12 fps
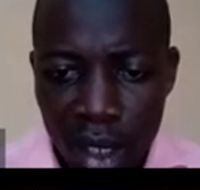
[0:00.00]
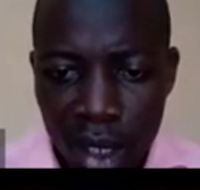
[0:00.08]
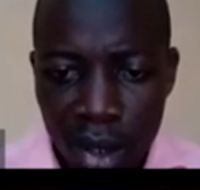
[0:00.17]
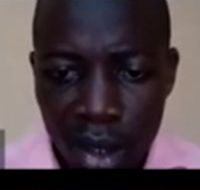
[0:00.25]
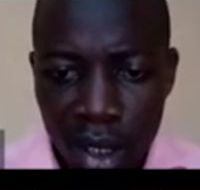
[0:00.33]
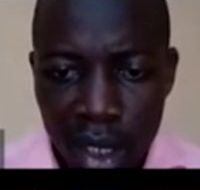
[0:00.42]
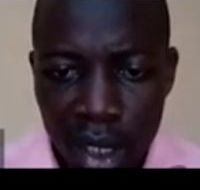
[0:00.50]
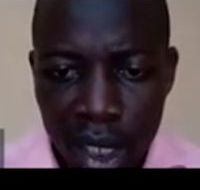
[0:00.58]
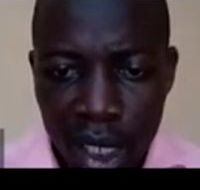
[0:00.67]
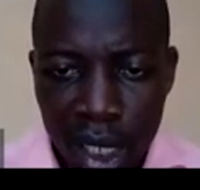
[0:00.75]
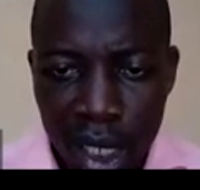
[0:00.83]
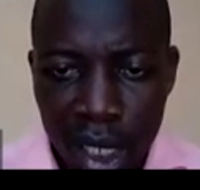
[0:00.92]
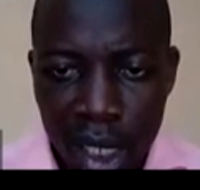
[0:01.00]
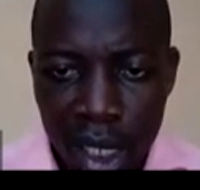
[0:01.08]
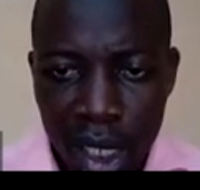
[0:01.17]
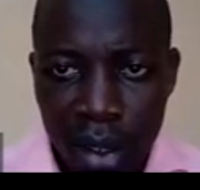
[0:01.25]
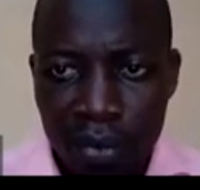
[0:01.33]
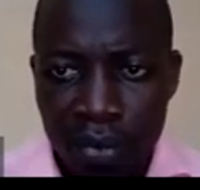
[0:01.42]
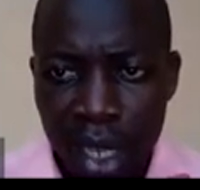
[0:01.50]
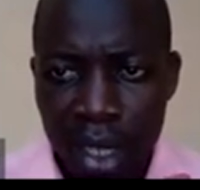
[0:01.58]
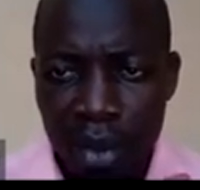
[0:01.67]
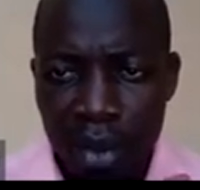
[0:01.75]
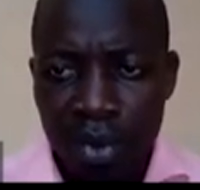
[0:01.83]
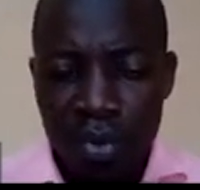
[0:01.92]
Okay,
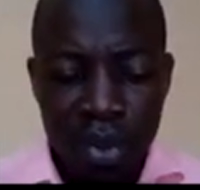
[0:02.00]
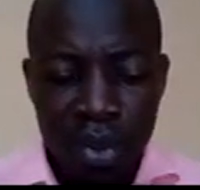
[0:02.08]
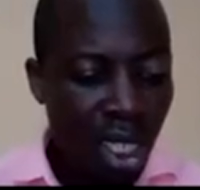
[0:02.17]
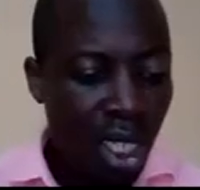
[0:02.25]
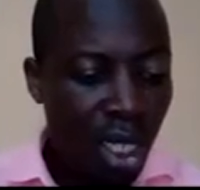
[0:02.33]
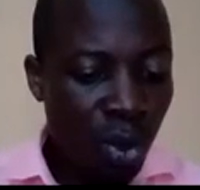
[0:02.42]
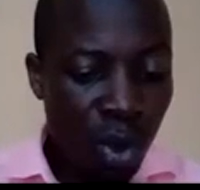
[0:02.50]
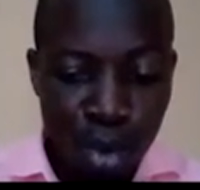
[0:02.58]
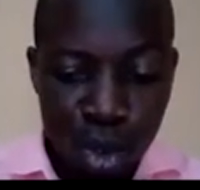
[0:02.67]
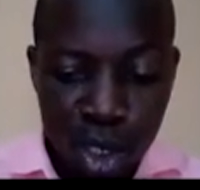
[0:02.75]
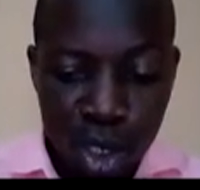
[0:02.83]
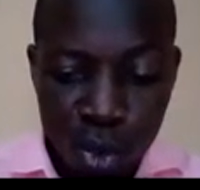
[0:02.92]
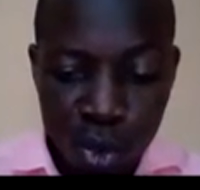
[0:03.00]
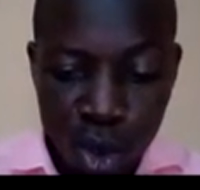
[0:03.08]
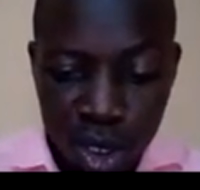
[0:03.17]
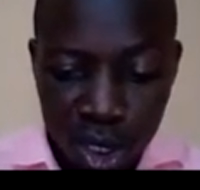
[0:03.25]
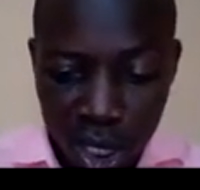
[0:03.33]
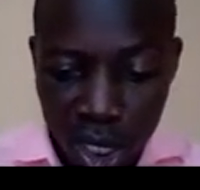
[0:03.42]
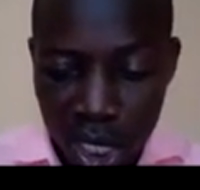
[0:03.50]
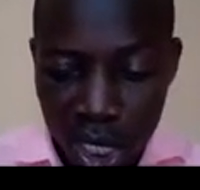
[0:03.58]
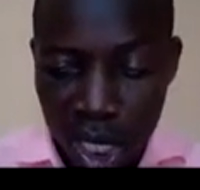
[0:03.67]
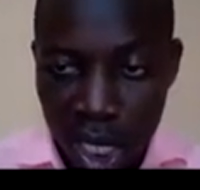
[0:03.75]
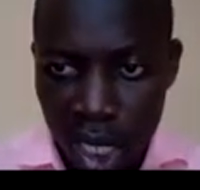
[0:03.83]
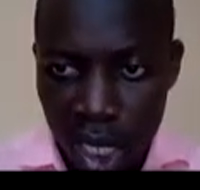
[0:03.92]
550, we put quotes
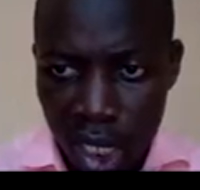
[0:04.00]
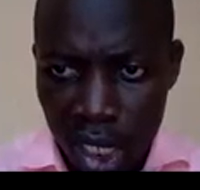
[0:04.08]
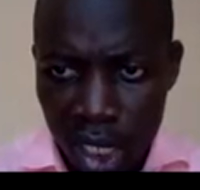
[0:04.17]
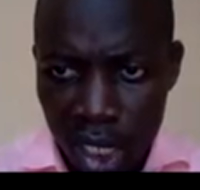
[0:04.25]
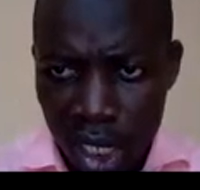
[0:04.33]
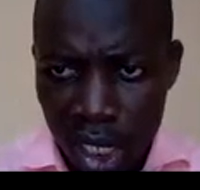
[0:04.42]
here